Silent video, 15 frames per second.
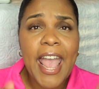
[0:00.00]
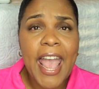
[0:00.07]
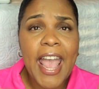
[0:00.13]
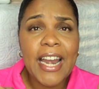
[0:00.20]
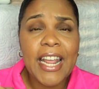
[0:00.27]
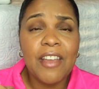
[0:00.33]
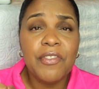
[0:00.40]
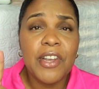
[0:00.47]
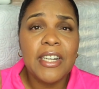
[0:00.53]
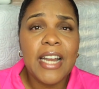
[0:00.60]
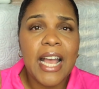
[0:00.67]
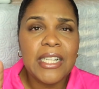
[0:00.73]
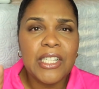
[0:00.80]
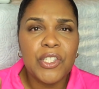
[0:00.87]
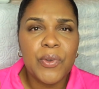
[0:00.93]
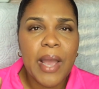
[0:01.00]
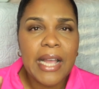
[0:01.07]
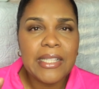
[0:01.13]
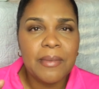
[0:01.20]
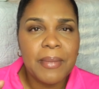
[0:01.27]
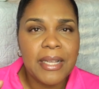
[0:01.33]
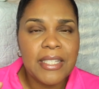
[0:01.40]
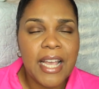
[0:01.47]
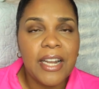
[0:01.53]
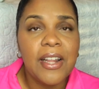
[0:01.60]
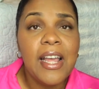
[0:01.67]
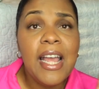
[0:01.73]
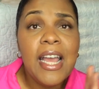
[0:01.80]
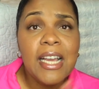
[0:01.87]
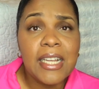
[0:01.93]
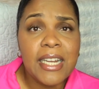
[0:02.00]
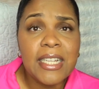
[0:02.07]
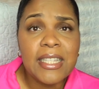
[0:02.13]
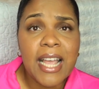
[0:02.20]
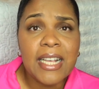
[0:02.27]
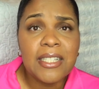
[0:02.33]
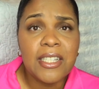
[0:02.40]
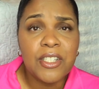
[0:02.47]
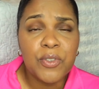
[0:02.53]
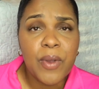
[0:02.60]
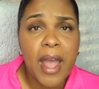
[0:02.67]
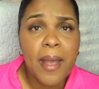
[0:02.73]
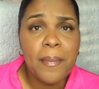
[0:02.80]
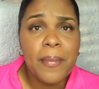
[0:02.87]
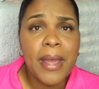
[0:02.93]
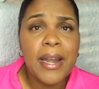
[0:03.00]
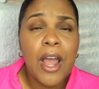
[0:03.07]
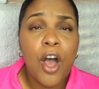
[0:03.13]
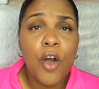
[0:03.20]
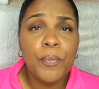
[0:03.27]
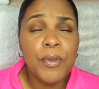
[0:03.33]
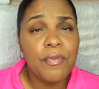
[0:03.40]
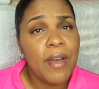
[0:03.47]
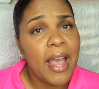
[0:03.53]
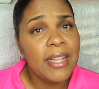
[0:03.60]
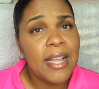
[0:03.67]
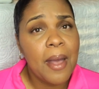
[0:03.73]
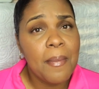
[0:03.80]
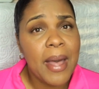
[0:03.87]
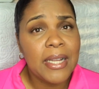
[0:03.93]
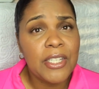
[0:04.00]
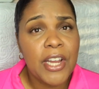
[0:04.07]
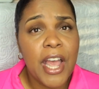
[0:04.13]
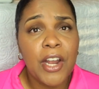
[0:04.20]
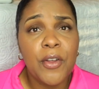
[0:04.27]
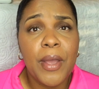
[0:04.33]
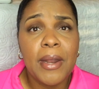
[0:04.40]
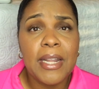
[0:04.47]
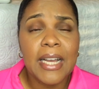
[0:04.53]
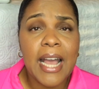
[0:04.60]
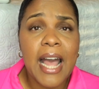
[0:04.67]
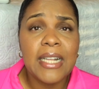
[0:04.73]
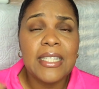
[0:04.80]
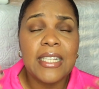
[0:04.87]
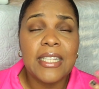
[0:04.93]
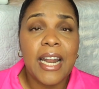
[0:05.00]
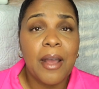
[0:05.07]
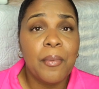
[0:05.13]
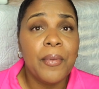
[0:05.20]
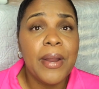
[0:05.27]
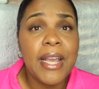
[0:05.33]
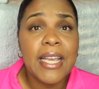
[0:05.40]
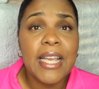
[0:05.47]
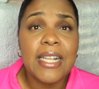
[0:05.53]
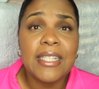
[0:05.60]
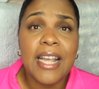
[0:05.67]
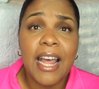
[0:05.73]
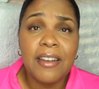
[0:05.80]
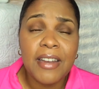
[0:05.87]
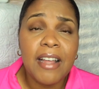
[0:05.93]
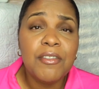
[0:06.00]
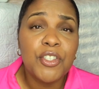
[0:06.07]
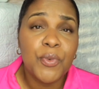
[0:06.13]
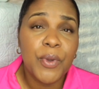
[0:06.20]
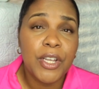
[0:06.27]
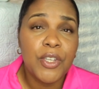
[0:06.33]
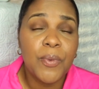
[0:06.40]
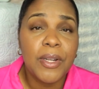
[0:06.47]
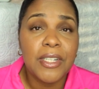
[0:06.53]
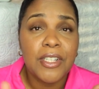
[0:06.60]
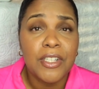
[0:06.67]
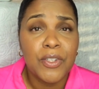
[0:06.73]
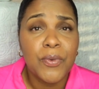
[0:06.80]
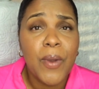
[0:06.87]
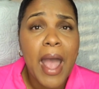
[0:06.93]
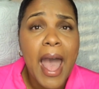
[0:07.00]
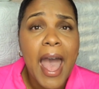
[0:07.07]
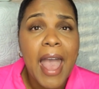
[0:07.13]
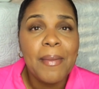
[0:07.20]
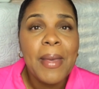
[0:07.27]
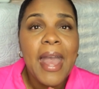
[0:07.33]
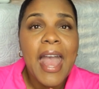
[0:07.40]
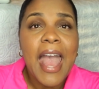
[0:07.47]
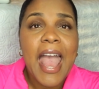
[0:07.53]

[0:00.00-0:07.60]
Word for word: And if you're not subscribed to my channel, click that subscribe button. I hope you find that my channel and the content that I bring is enough to where you want to subscribe.